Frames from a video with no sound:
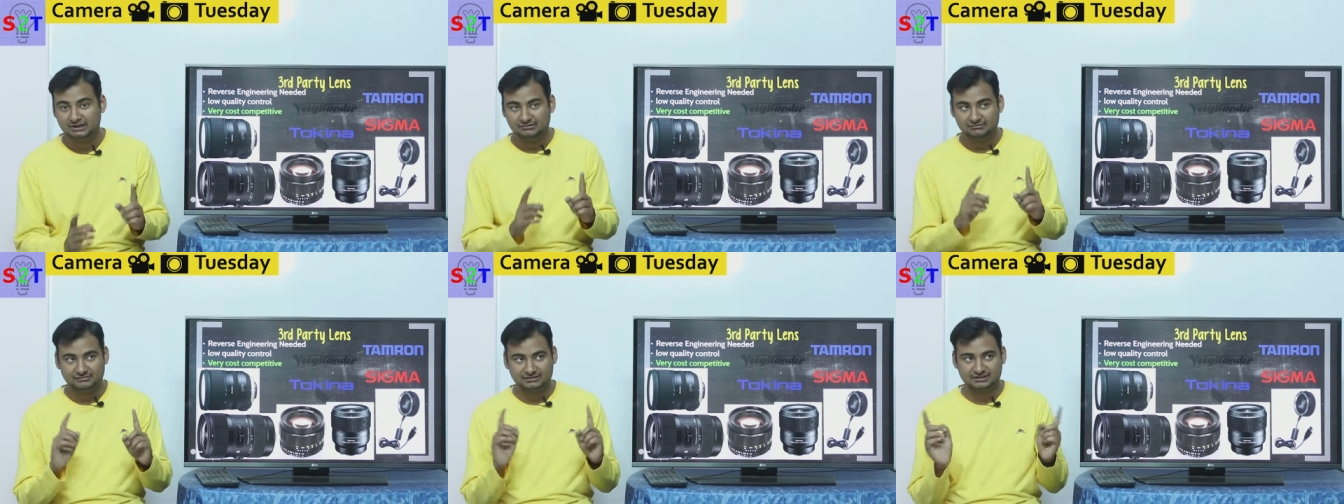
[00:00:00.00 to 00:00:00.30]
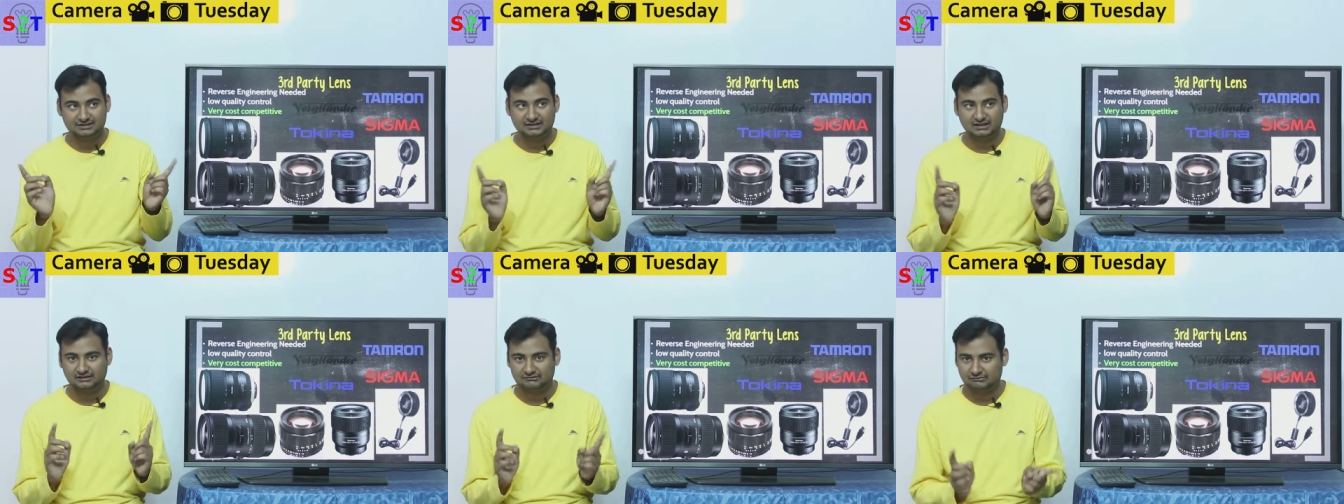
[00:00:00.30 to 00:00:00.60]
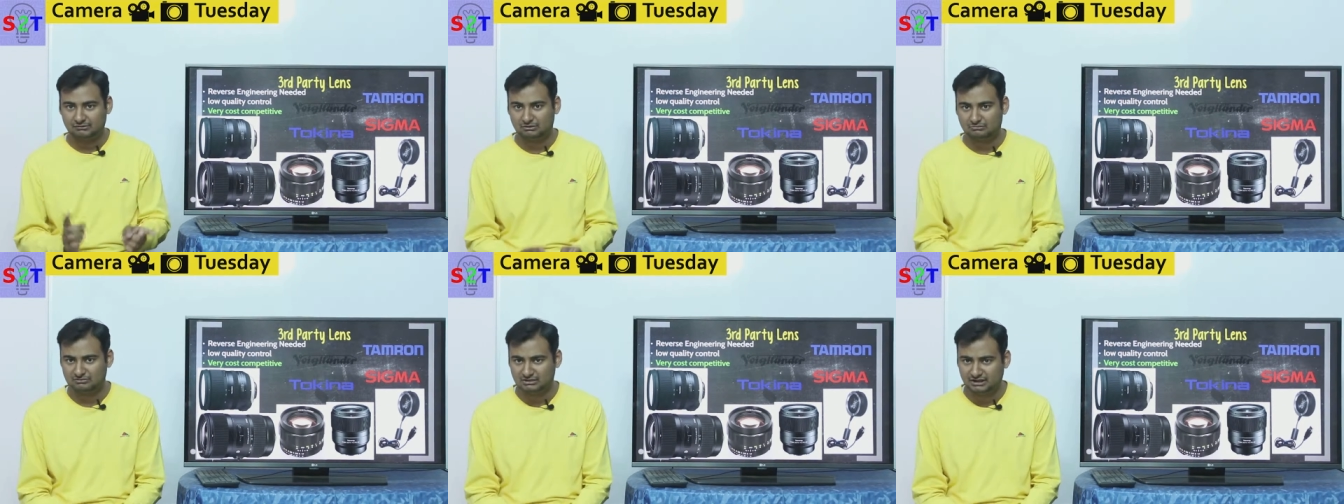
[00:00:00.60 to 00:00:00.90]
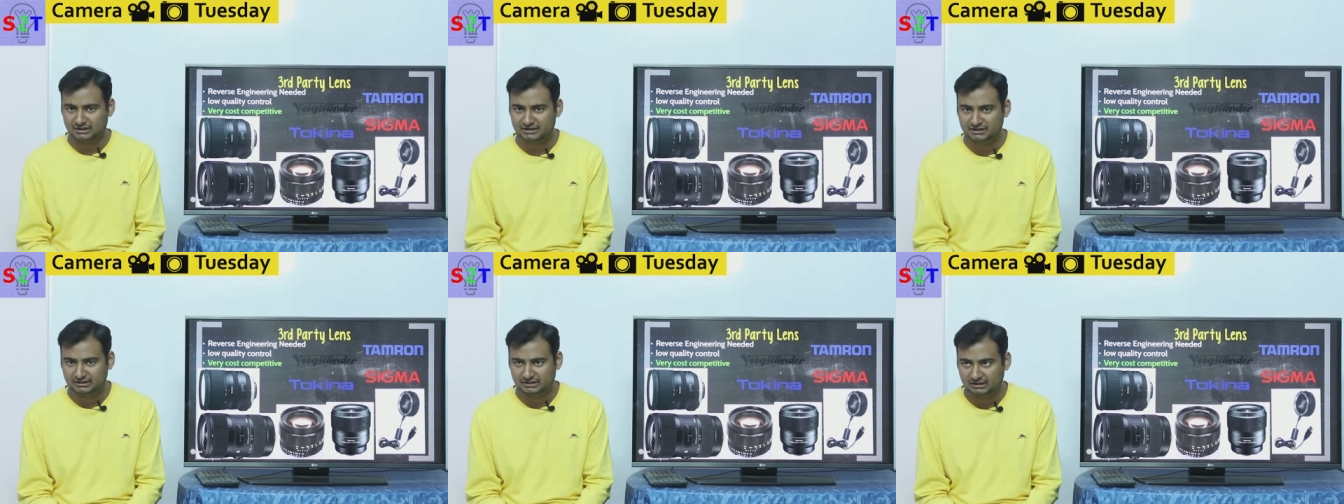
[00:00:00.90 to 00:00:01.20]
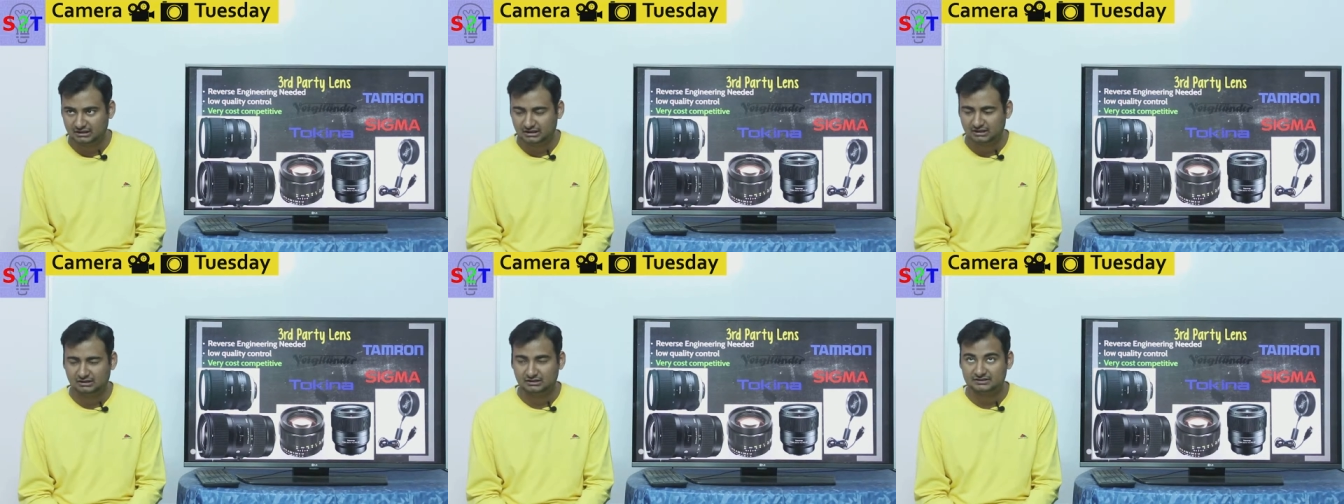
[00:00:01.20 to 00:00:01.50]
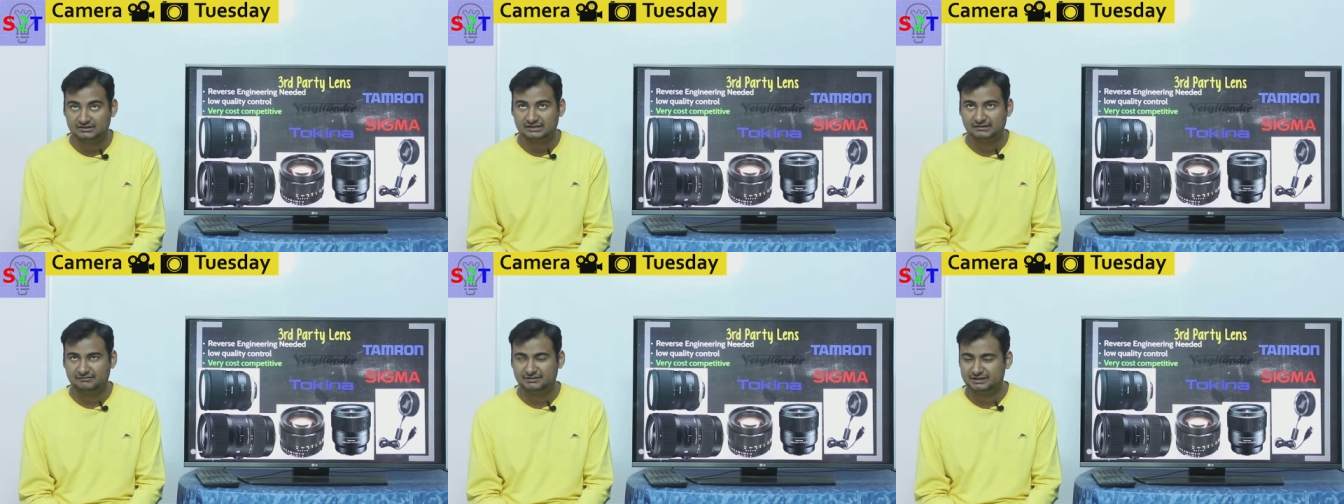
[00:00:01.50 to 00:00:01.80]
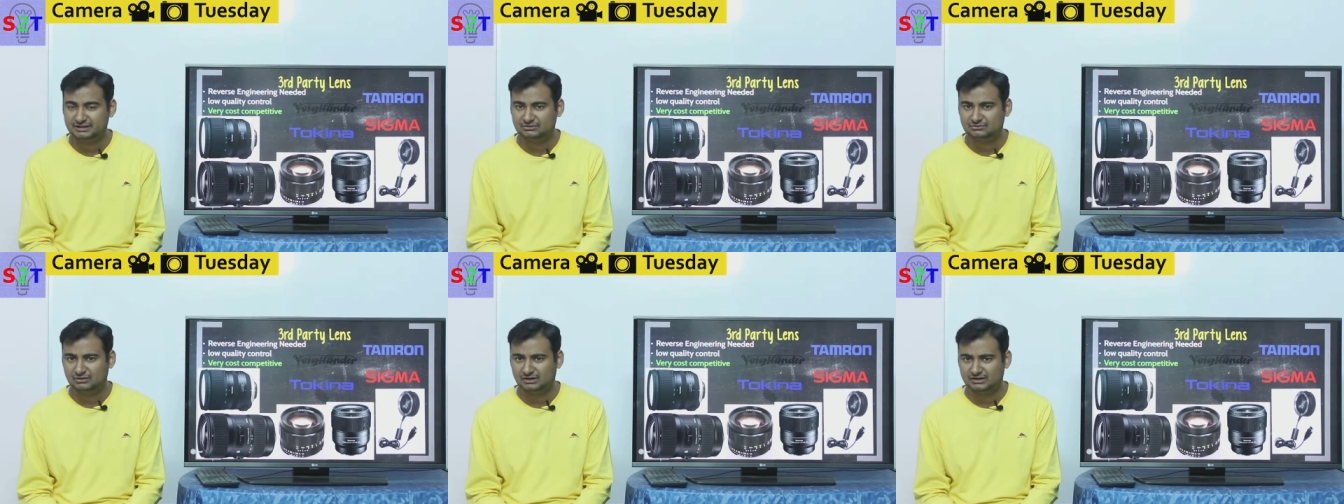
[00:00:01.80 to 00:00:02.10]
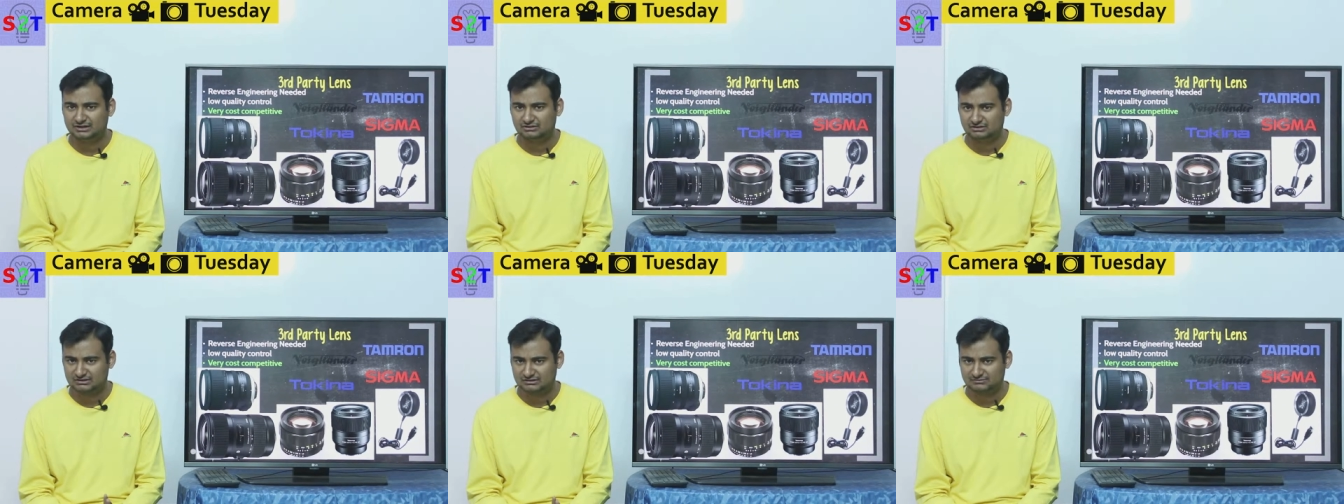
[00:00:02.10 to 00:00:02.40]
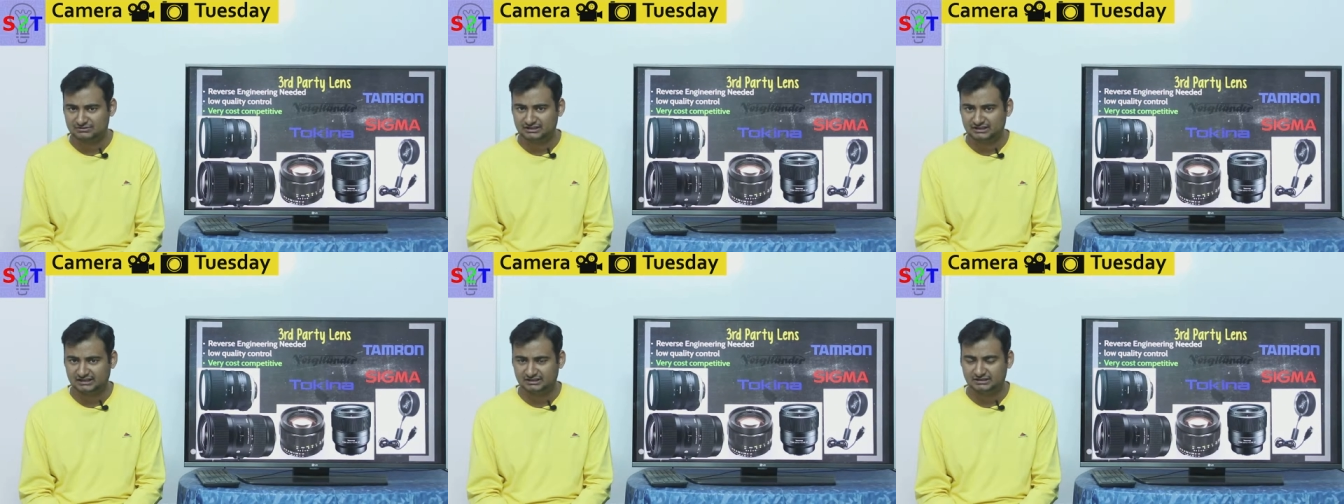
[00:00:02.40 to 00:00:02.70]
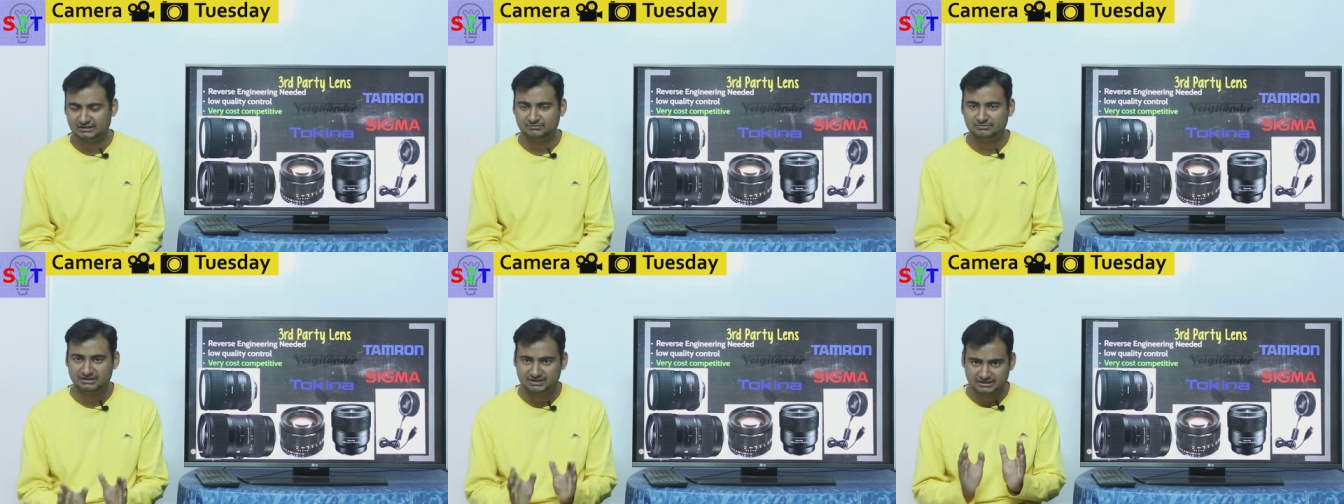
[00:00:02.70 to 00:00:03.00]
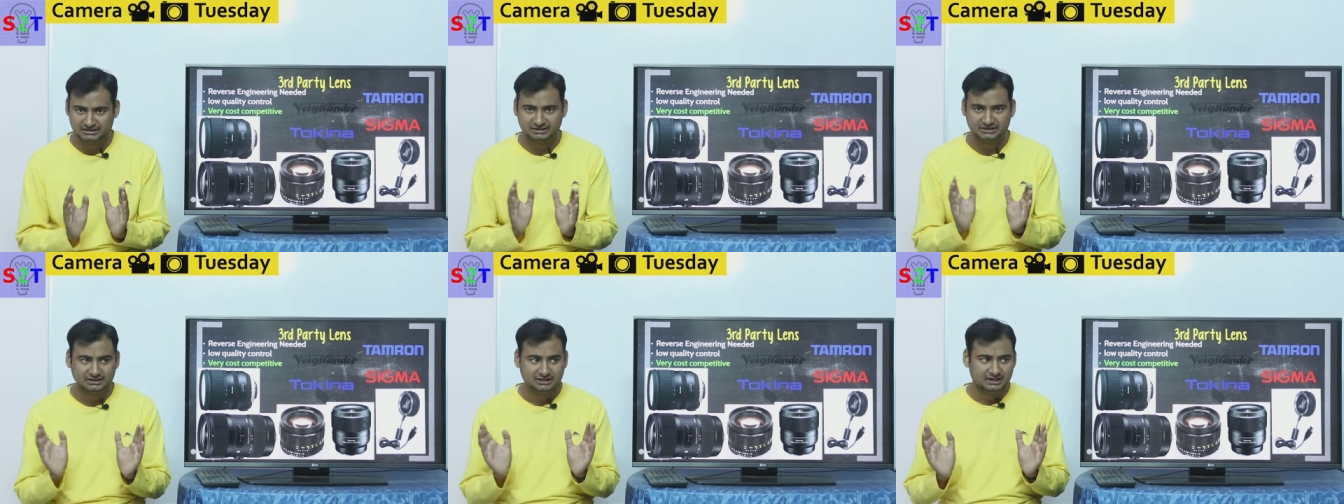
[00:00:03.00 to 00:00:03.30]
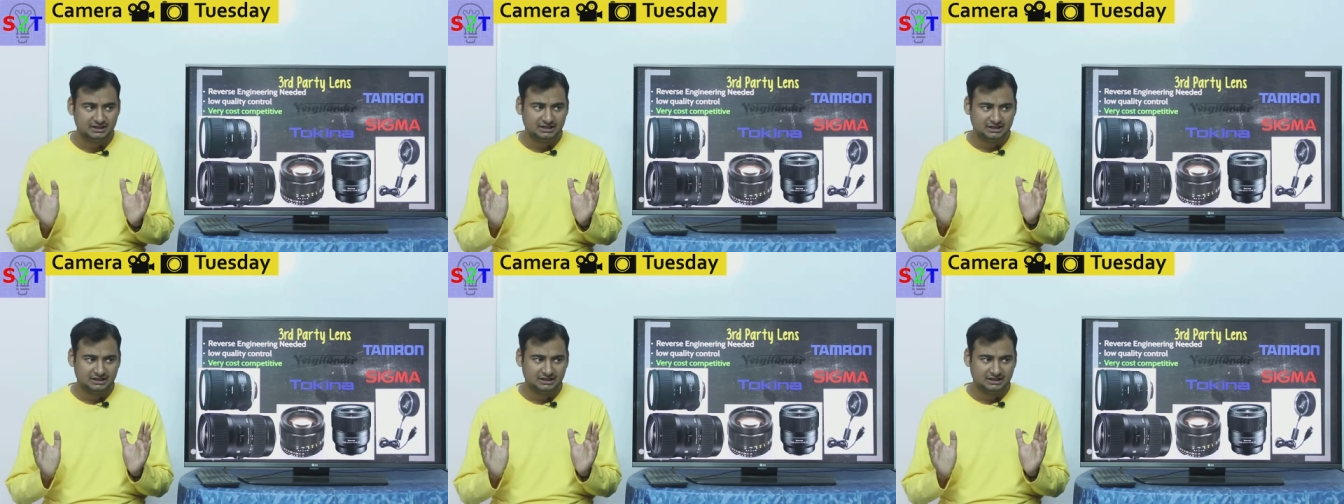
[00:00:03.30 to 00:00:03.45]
which is like from 100, uh, 70 to 100 or something like that. Basically,